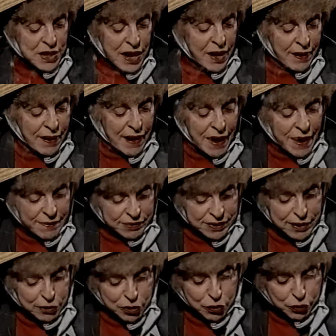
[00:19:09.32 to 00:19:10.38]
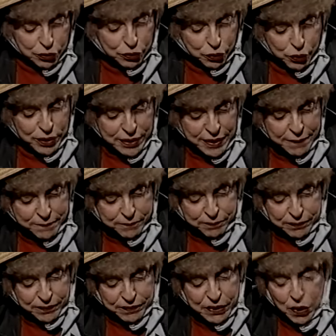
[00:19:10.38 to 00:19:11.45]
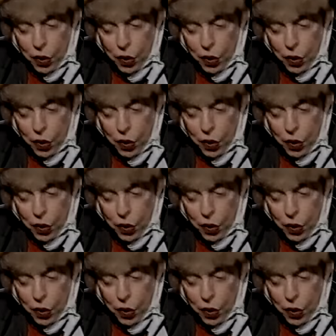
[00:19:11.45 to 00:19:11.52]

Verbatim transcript: you see, I, I think you'll agree